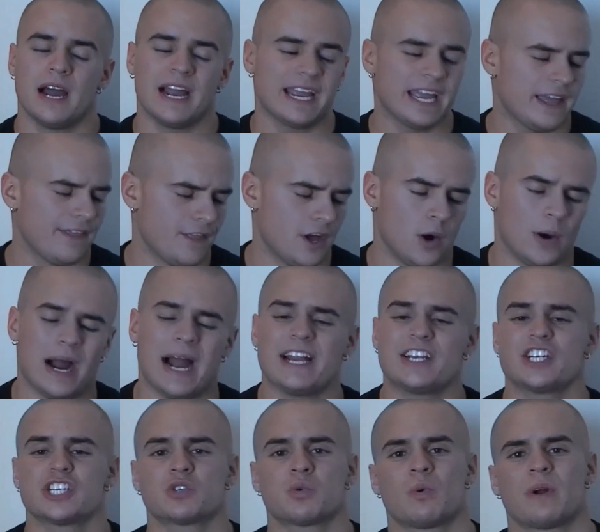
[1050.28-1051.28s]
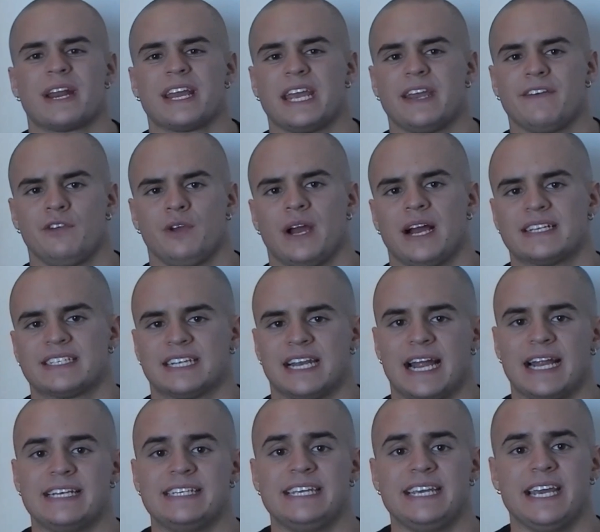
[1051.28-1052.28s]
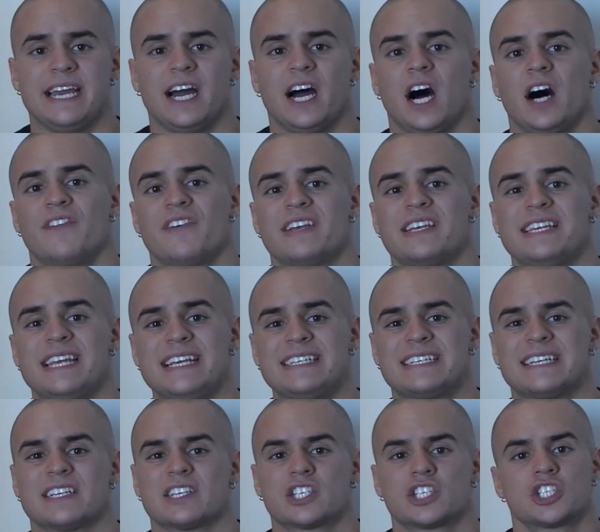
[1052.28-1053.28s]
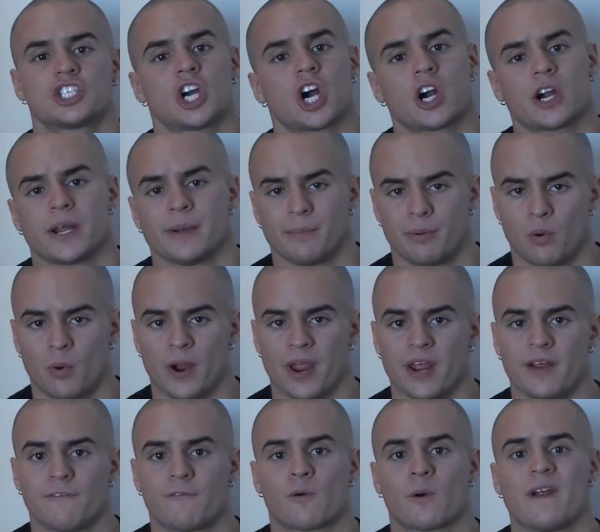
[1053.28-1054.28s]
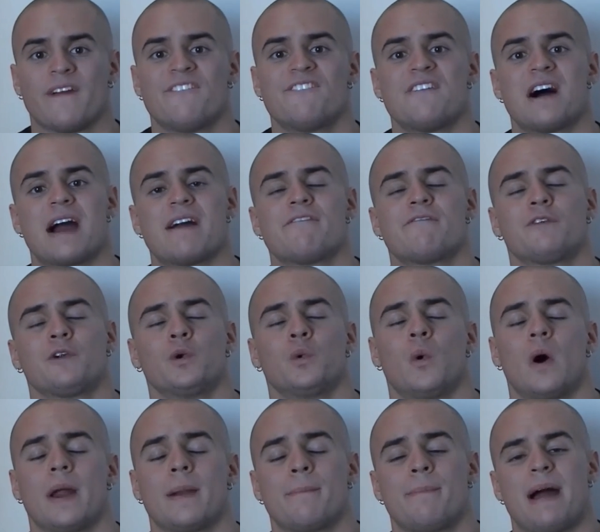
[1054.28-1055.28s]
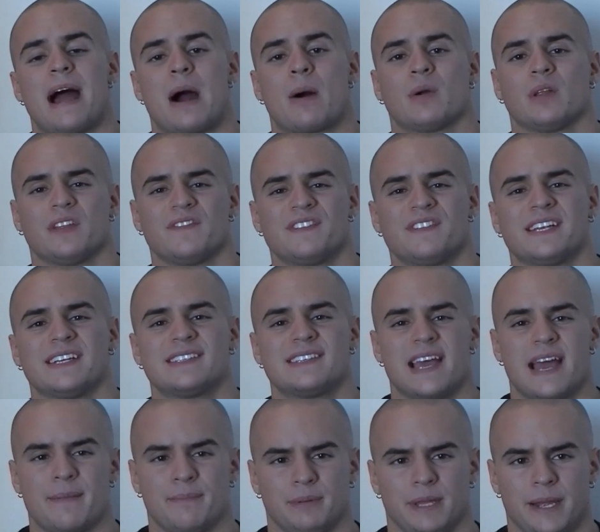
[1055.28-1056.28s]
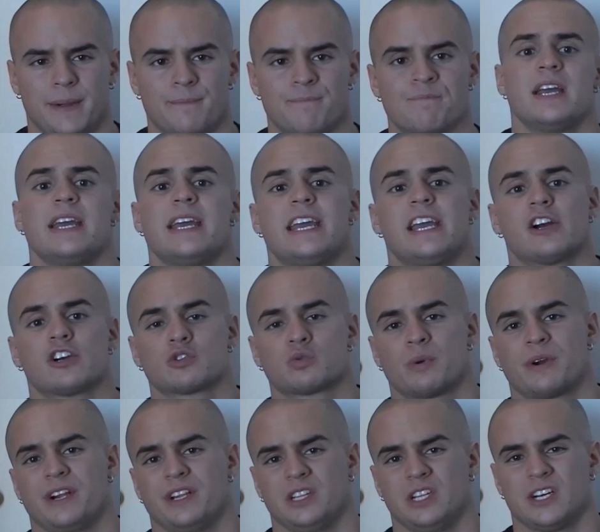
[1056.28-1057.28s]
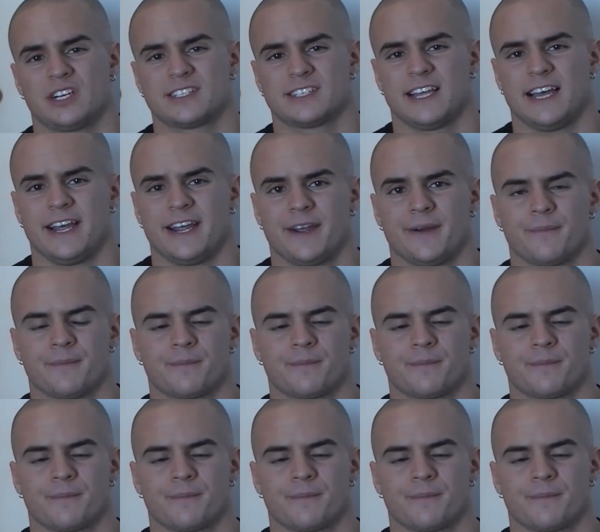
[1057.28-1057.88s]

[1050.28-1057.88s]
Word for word: Again though, I just want to give you guys an idea of a decent starting point for a 531 powerlifting template. Here's what it looks like.